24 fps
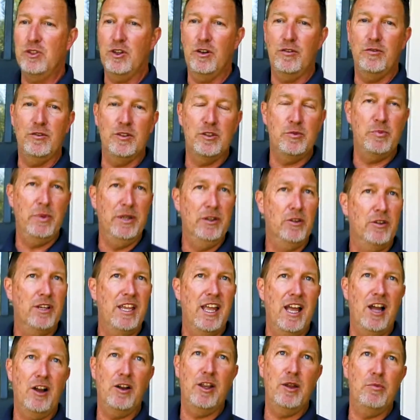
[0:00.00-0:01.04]
service Pender
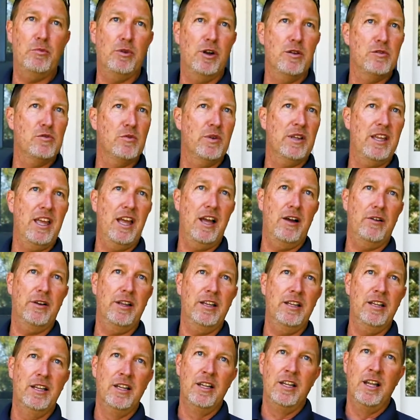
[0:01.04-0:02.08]
County, Brunswick
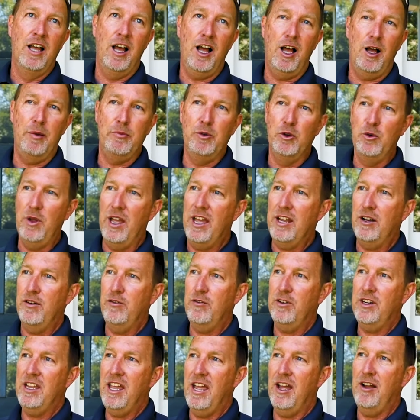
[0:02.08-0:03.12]
County, um, New
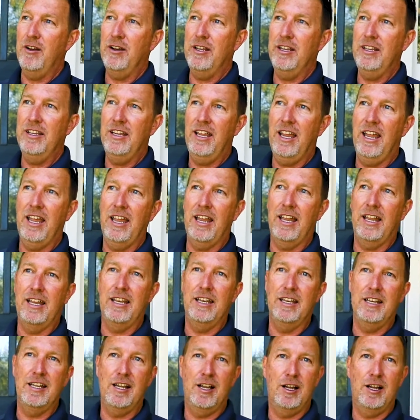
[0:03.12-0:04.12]
Hanover County, and